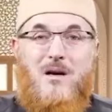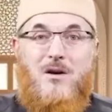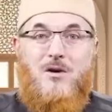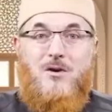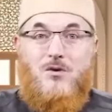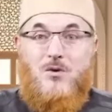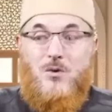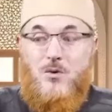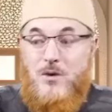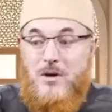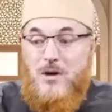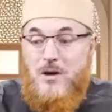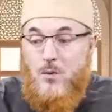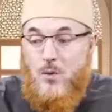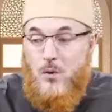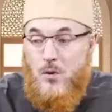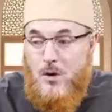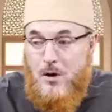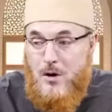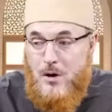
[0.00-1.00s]
So the
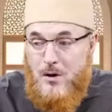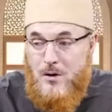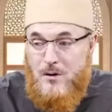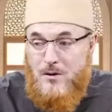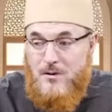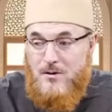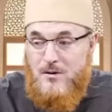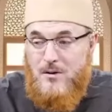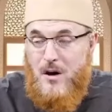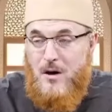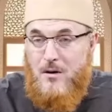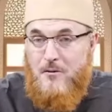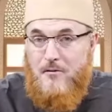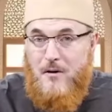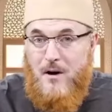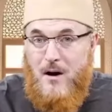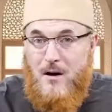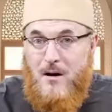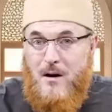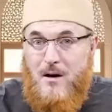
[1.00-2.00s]
words of
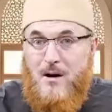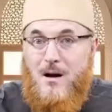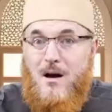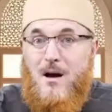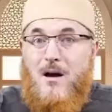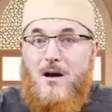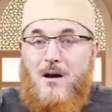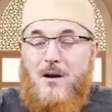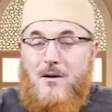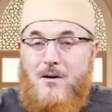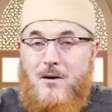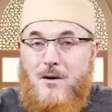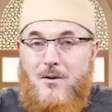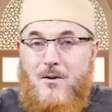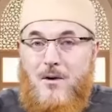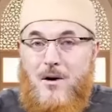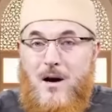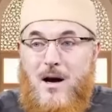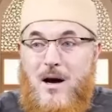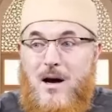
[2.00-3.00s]
Allah in the
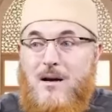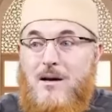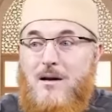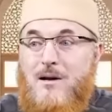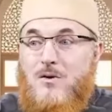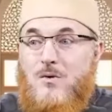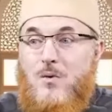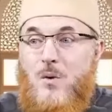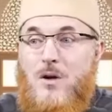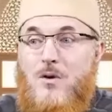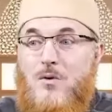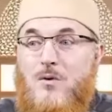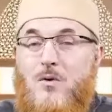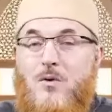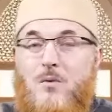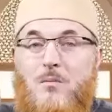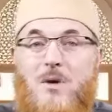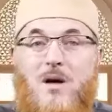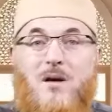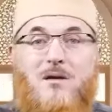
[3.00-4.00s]
Quran is what the
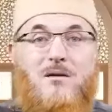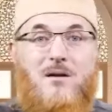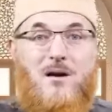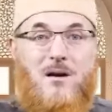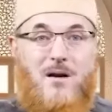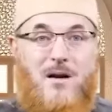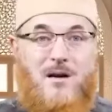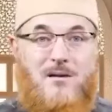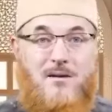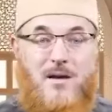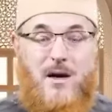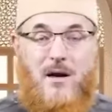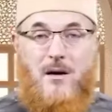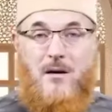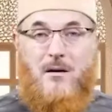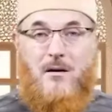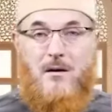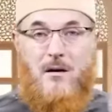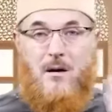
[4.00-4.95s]
Almighty Allah said.